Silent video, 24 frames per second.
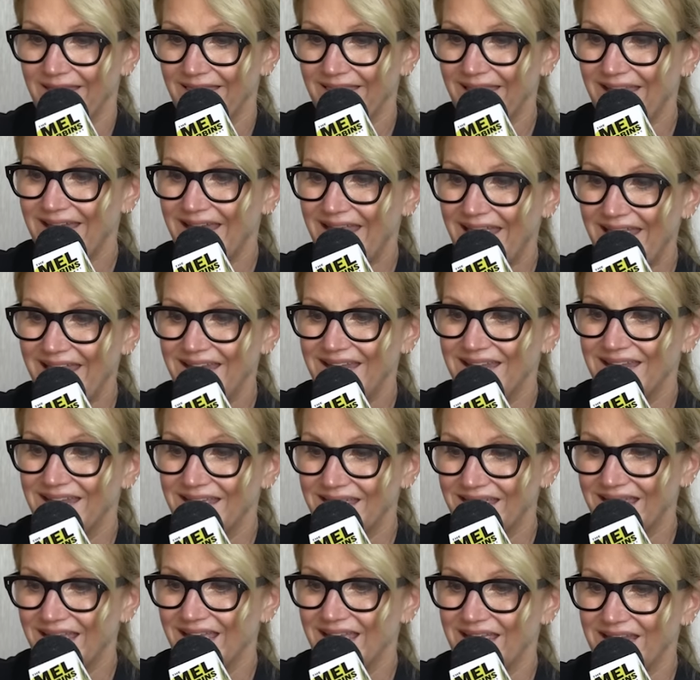that
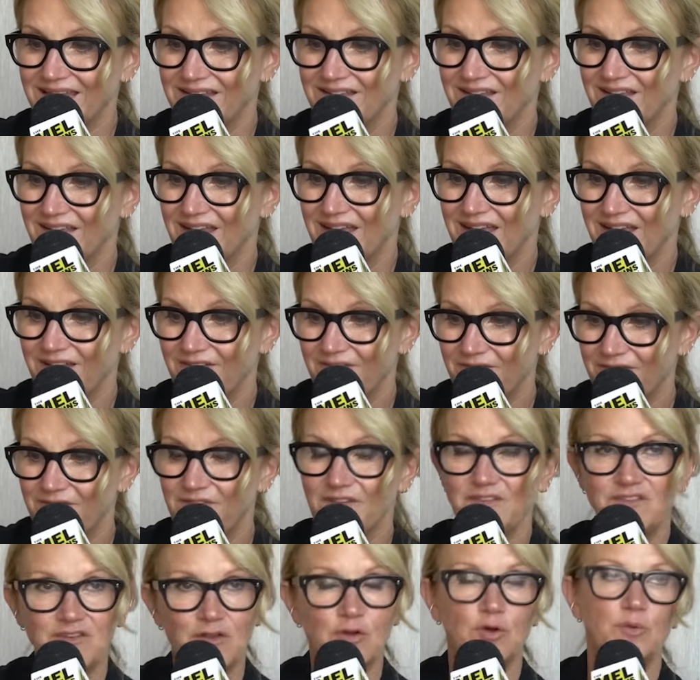indicate
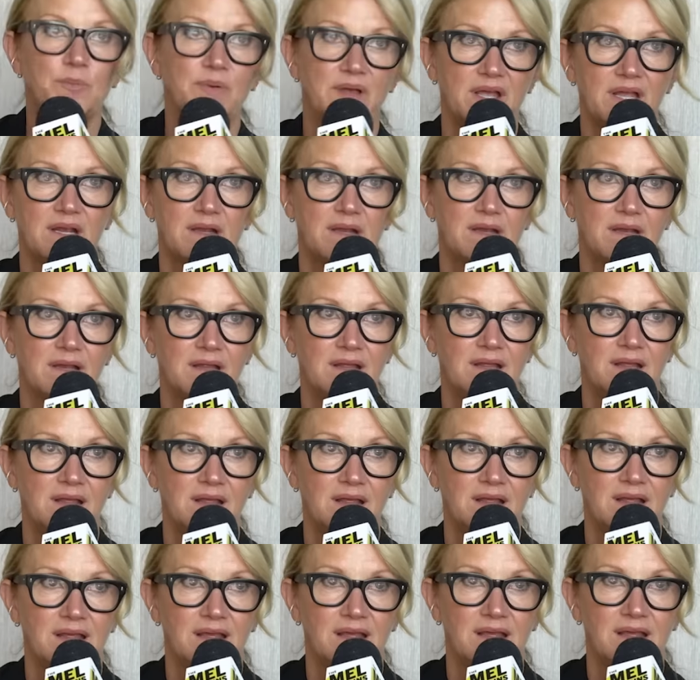physical pain,
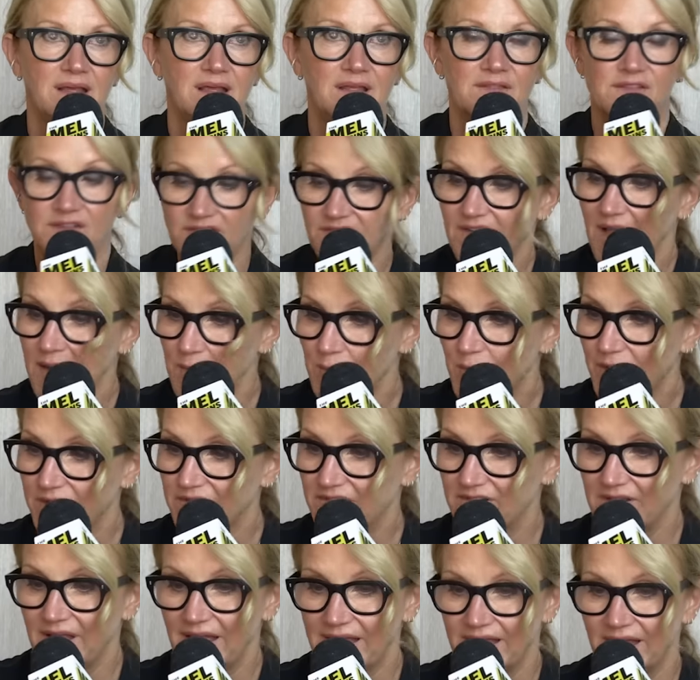the same
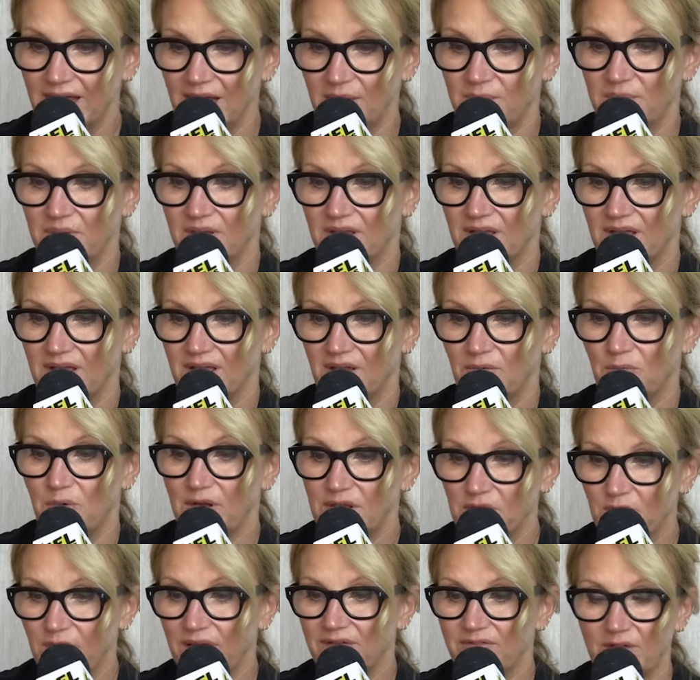ones light up
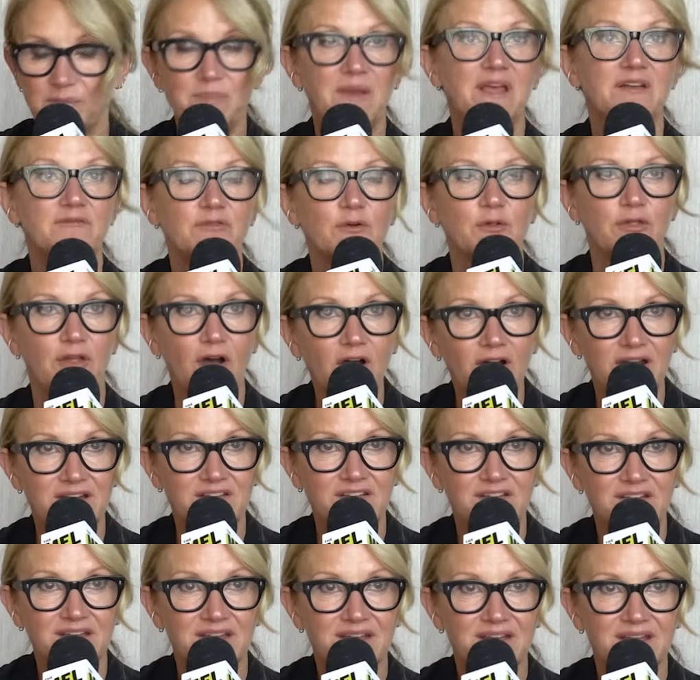when you have a painful
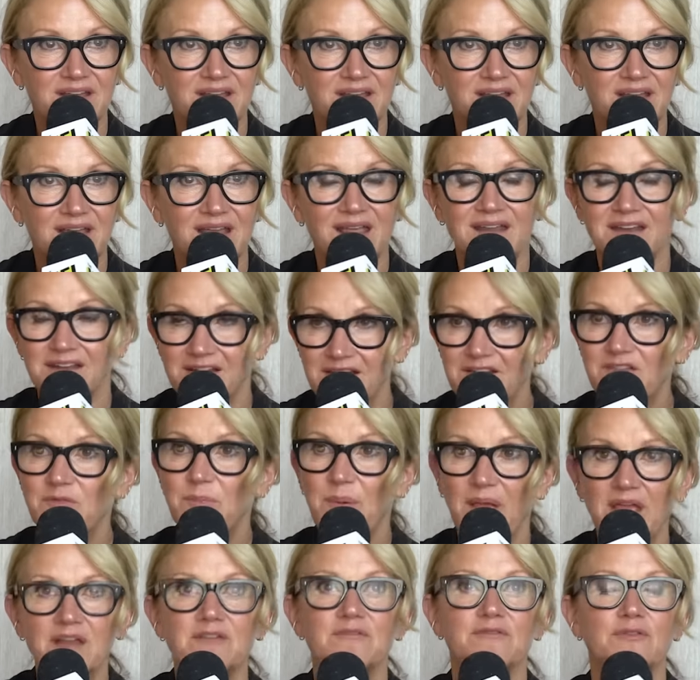thought. And it is
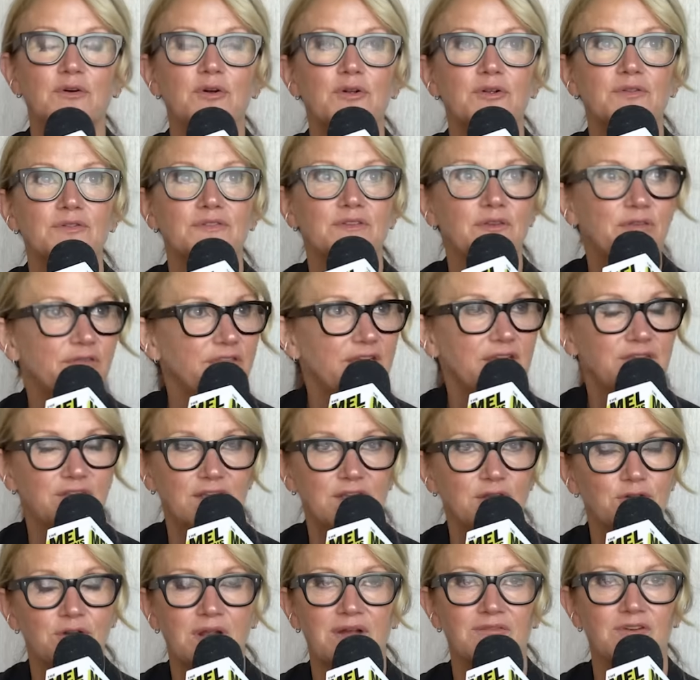painful to think
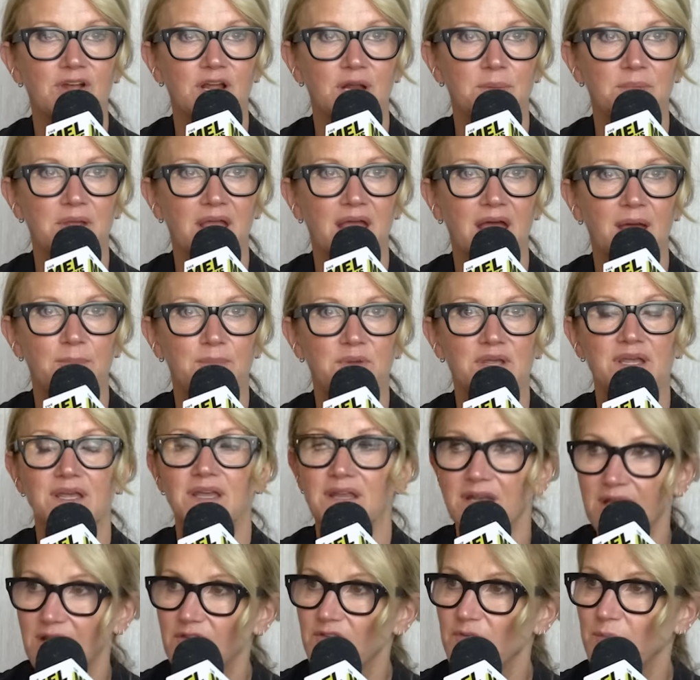that you're never going to be happy.
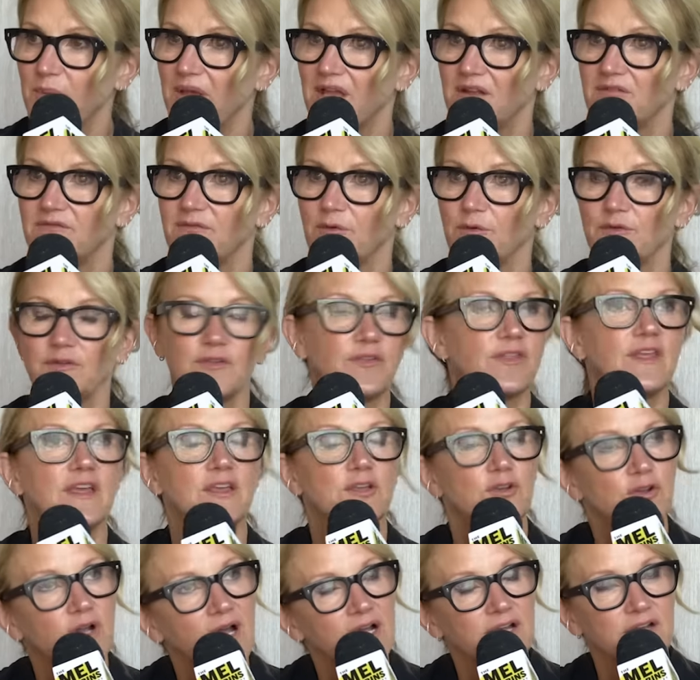It is painful to
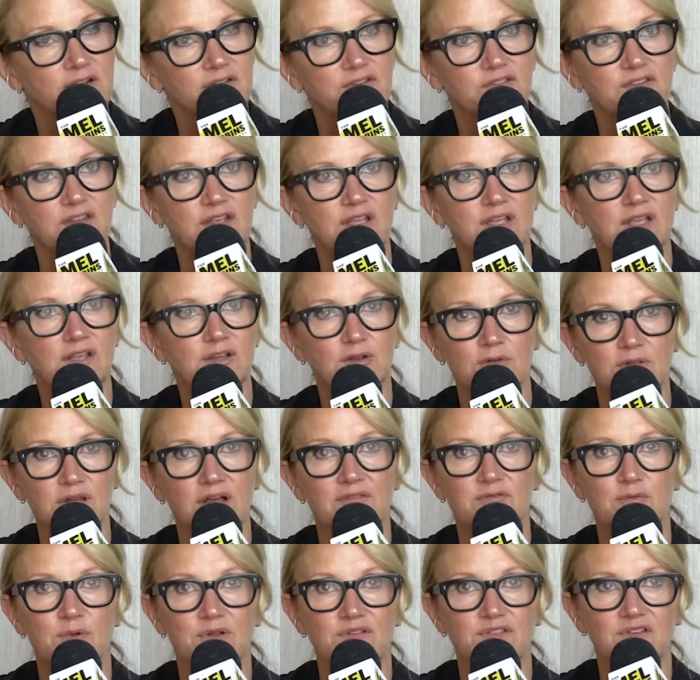think you're not going to see your
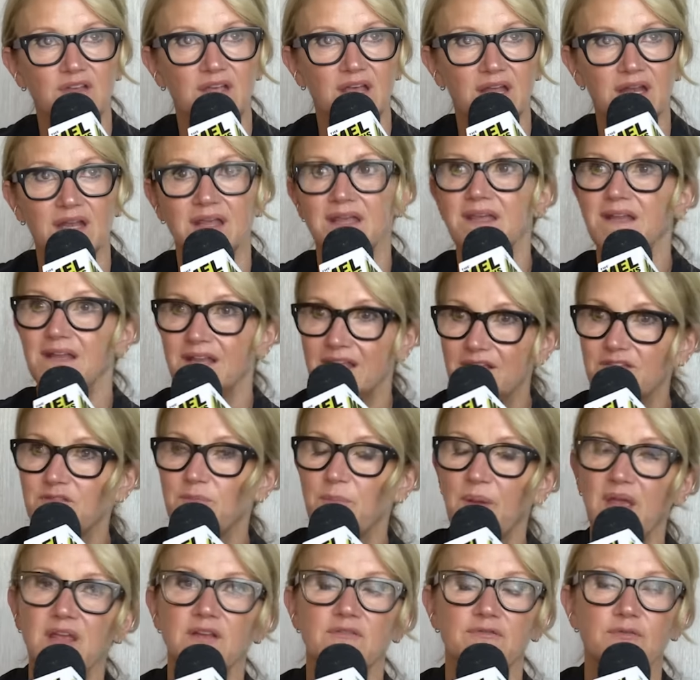loved ones again. It is
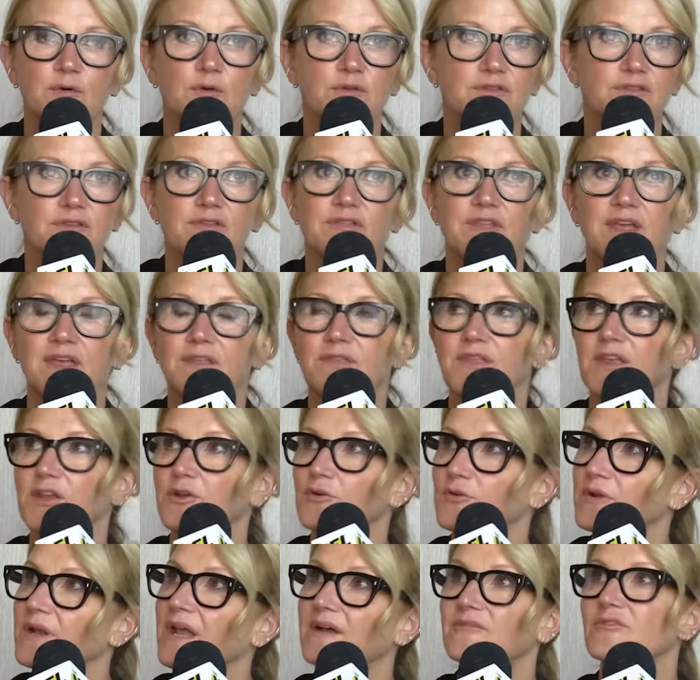painful to think that
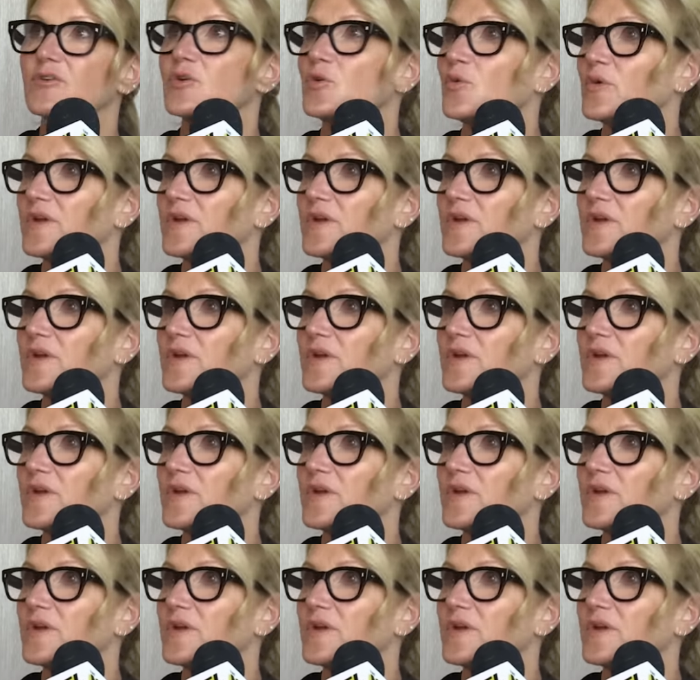you're never